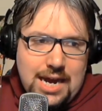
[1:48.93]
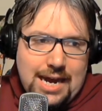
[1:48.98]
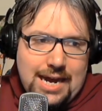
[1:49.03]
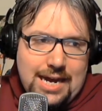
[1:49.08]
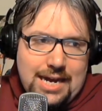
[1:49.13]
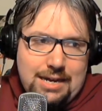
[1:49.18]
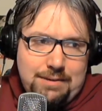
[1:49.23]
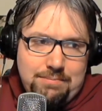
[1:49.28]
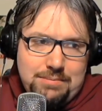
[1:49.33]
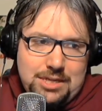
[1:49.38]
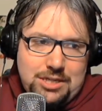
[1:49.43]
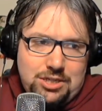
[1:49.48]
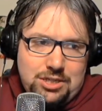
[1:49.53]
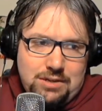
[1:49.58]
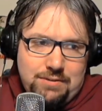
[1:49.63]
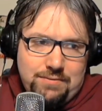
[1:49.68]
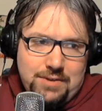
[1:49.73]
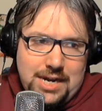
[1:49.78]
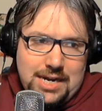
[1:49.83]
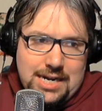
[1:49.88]
um, that
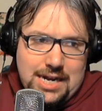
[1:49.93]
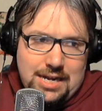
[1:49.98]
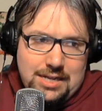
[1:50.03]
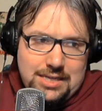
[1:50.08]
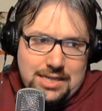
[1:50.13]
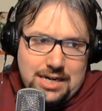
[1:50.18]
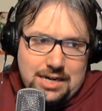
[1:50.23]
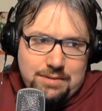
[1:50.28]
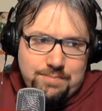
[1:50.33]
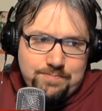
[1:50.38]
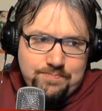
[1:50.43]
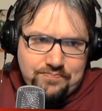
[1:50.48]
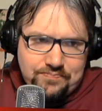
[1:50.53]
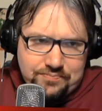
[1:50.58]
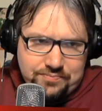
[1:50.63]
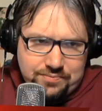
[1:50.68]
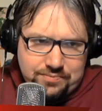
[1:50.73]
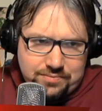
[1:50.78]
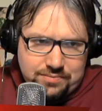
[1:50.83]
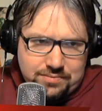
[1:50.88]
you can find out there.
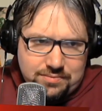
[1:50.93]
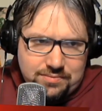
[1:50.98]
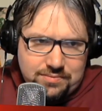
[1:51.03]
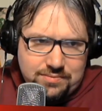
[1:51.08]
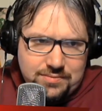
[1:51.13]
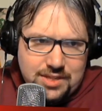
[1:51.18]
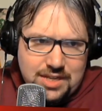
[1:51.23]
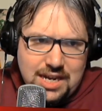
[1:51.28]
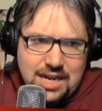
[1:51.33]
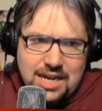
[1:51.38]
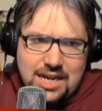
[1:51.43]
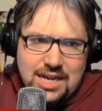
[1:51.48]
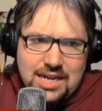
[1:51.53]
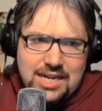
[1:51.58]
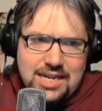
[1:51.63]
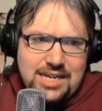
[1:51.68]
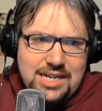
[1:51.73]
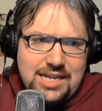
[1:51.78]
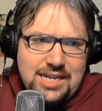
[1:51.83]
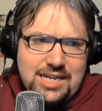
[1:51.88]

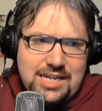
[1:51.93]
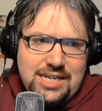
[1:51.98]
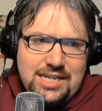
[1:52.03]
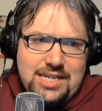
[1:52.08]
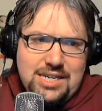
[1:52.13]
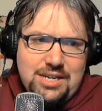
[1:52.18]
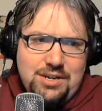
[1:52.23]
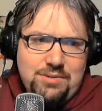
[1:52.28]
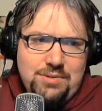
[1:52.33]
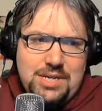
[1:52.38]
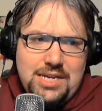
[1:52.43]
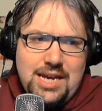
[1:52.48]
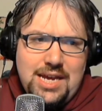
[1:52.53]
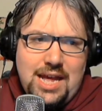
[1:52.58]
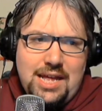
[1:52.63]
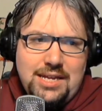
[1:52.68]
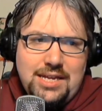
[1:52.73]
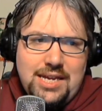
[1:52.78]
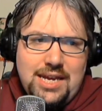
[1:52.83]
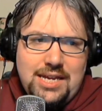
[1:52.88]
Uh, you know, he
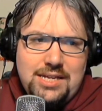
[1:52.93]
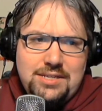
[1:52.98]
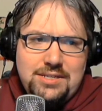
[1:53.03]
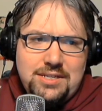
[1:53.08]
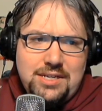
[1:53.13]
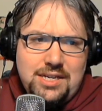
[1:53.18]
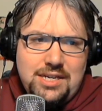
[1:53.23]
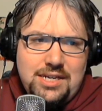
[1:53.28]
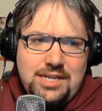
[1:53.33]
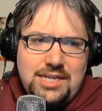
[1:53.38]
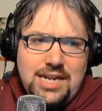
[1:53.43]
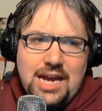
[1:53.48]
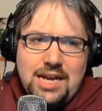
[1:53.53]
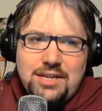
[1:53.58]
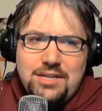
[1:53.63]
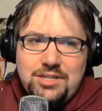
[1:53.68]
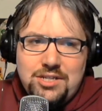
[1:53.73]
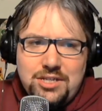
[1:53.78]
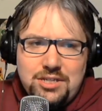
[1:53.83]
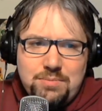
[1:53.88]
alleges uh,
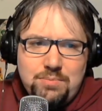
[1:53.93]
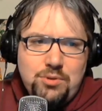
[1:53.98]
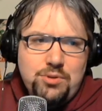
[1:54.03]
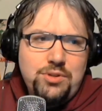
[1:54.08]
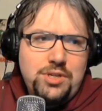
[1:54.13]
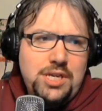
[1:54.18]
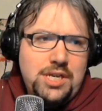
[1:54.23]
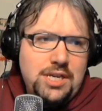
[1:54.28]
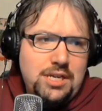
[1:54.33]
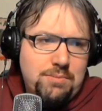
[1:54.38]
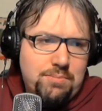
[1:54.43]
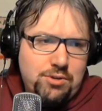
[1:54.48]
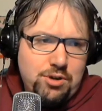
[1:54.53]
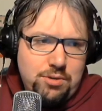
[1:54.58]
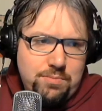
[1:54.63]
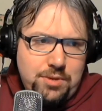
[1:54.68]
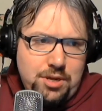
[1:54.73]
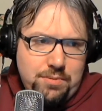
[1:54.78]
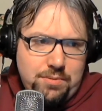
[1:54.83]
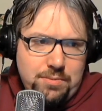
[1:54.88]
negligence, bullying,
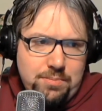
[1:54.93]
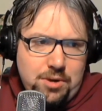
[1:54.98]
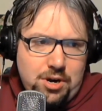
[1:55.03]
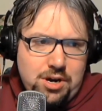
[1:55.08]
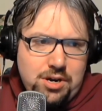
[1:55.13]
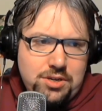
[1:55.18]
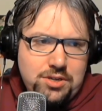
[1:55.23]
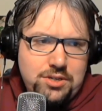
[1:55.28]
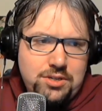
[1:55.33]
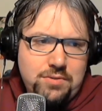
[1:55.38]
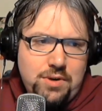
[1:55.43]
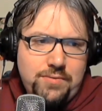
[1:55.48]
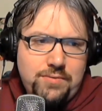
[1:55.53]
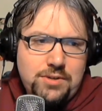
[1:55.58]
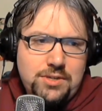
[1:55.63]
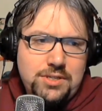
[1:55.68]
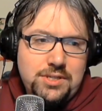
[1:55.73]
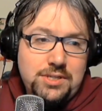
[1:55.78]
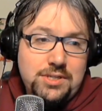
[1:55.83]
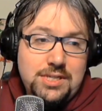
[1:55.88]
inappropriate remarks
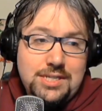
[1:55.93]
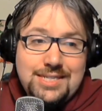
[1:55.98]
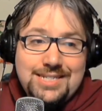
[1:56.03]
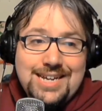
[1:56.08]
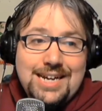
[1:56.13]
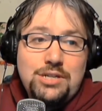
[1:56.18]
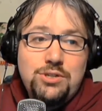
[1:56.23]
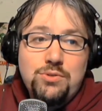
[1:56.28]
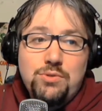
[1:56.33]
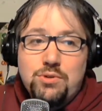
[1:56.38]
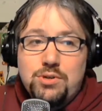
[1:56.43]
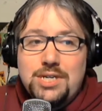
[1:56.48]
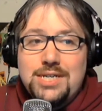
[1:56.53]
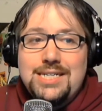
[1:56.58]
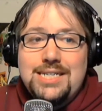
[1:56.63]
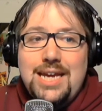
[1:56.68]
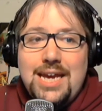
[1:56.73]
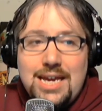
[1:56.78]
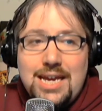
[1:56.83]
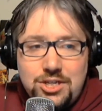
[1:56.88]
referencing to sexual
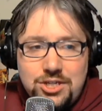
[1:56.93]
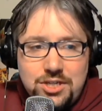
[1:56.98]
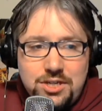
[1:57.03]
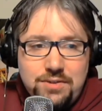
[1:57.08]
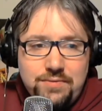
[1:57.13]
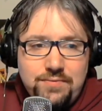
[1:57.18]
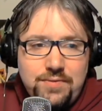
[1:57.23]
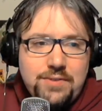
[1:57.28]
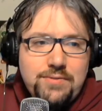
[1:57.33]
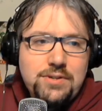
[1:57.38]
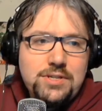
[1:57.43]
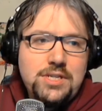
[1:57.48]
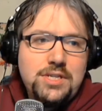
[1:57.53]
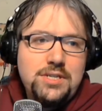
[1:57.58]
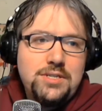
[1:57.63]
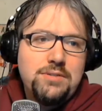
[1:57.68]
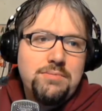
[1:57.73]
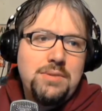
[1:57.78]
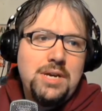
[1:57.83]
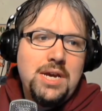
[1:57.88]
orientation,
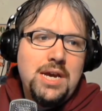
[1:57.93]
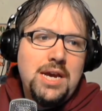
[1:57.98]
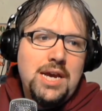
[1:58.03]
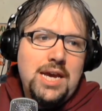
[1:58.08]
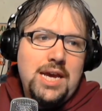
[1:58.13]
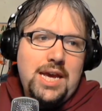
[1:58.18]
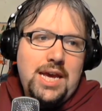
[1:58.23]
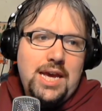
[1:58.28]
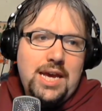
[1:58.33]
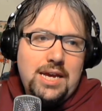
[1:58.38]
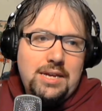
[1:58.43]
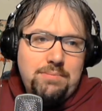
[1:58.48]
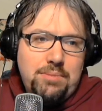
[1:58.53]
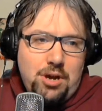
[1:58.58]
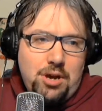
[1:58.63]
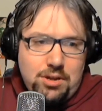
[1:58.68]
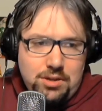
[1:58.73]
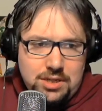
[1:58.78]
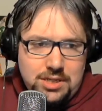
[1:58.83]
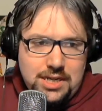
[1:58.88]
favoritism, and
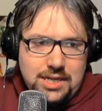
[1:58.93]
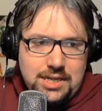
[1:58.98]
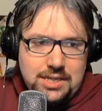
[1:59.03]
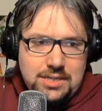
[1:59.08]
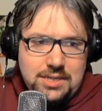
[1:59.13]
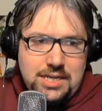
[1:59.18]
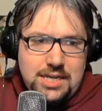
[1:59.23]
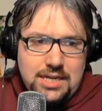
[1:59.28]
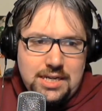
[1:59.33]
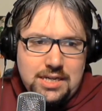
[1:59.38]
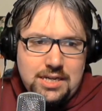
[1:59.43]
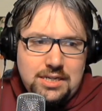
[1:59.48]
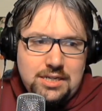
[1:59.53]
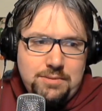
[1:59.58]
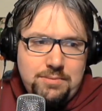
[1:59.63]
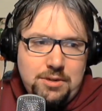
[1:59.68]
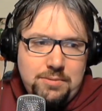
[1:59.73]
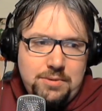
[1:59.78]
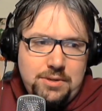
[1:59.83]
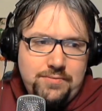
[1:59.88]
politics in
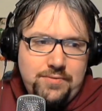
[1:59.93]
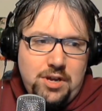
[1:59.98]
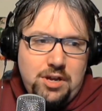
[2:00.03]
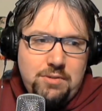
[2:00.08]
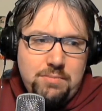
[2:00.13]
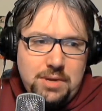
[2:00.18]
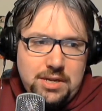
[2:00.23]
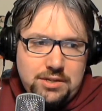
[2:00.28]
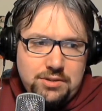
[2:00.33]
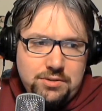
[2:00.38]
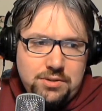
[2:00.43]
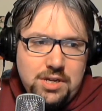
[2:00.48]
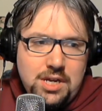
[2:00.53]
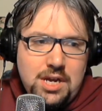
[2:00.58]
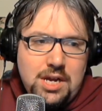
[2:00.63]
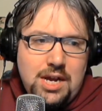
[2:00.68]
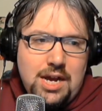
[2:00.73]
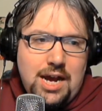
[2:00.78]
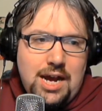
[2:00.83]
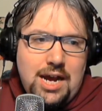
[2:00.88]
WWE developmental.
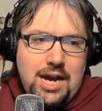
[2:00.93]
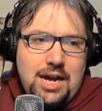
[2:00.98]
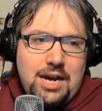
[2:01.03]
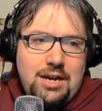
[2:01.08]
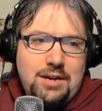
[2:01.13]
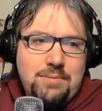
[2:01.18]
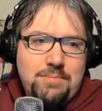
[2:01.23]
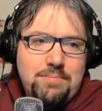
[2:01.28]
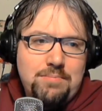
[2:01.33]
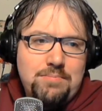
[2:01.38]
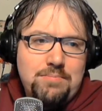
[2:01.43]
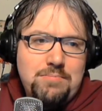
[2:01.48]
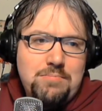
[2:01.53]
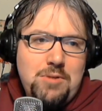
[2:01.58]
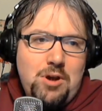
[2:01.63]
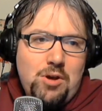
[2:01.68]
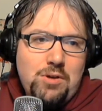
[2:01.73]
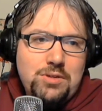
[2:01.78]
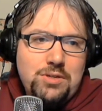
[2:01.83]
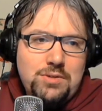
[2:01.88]
Um,
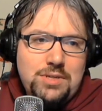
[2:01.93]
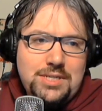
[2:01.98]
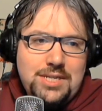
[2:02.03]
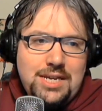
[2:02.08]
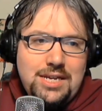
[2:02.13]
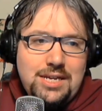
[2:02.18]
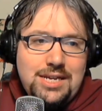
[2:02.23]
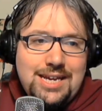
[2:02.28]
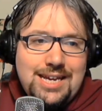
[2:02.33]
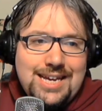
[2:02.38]
also, his